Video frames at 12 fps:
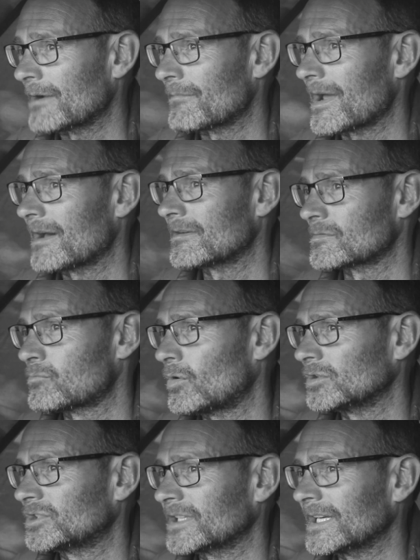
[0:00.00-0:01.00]
it round, I was
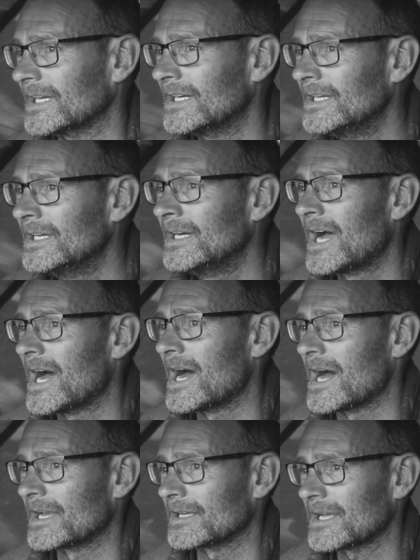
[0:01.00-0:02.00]
watching it,
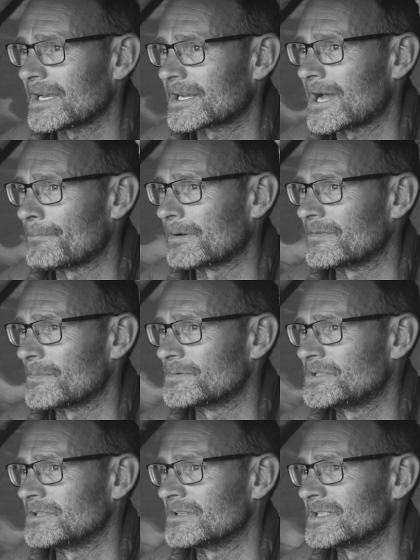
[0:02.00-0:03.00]
and I'd had a couple of
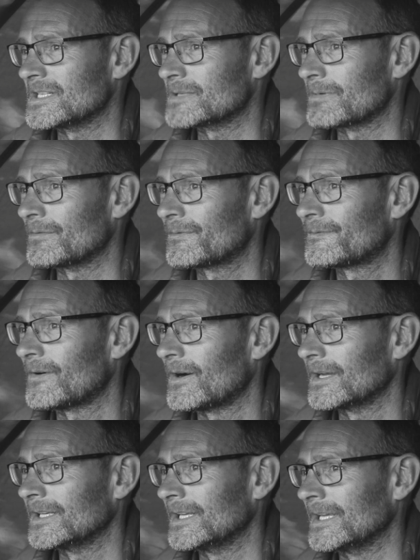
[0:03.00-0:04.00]
opportunities when
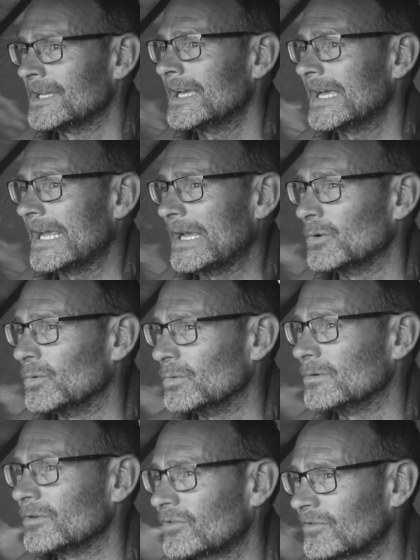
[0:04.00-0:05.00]
finally it
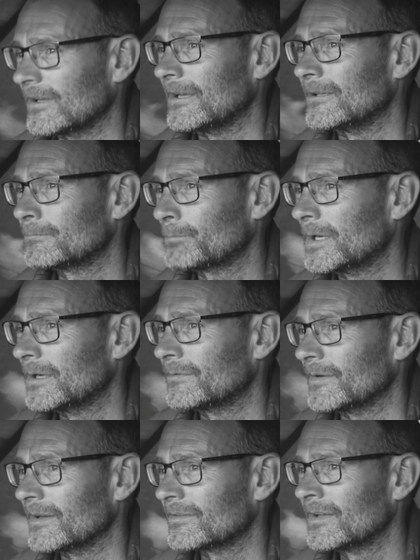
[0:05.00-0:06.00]
all seemed
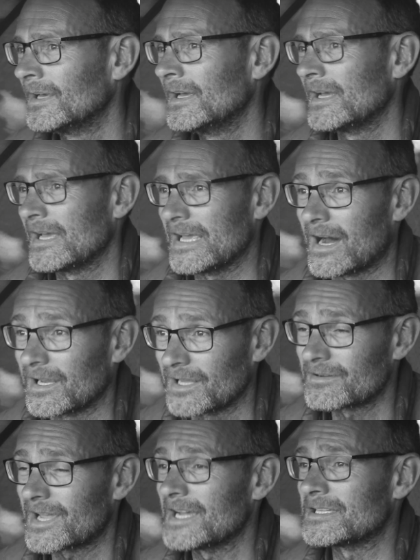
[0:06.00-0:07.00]
perfect. I
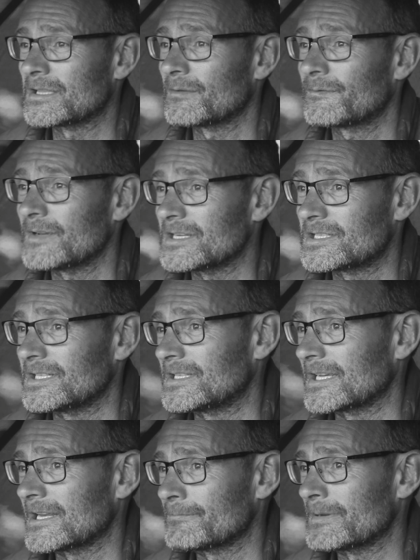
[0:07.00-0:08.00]
located the fish
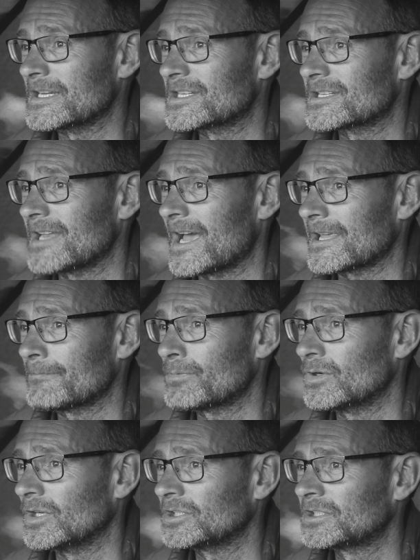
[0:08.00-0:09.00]
sitting in a big snaggy
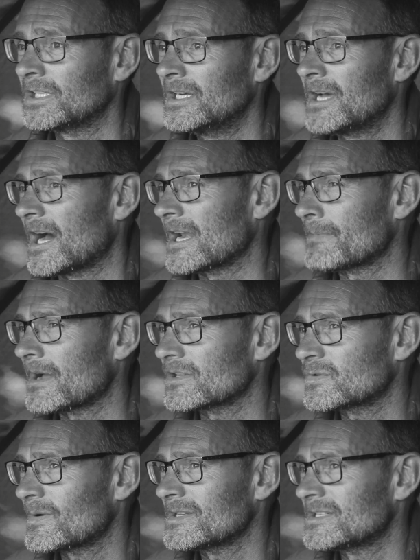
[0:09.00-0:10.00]
bush, and about
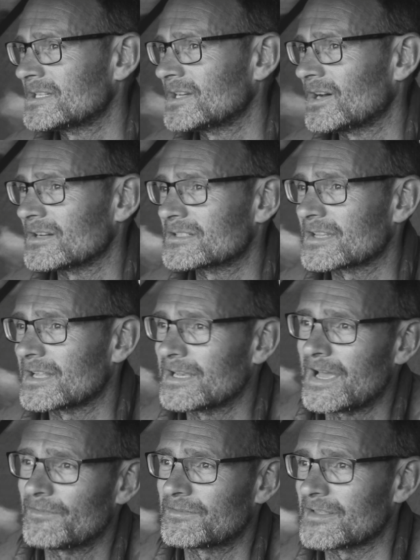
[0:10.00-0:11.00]
20 yards to the
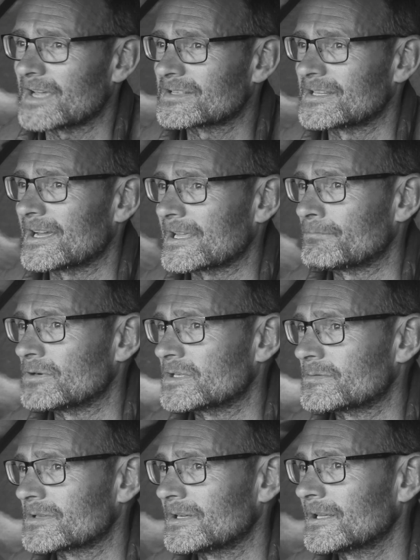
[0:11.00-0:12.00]
left of that snaggy bush
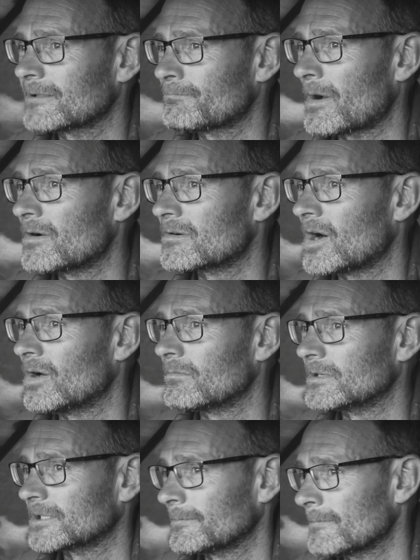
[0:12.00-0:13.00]
was a little poke hole
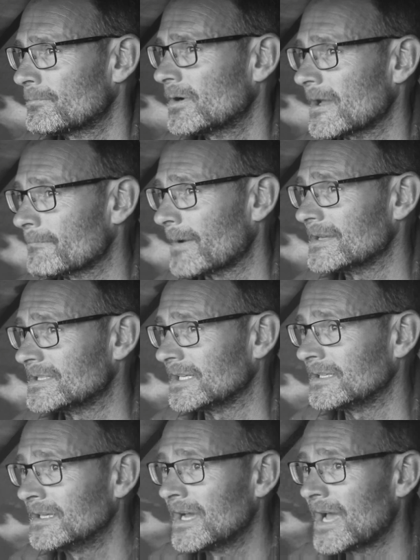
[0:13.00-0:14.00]
which I'd been putting bait in,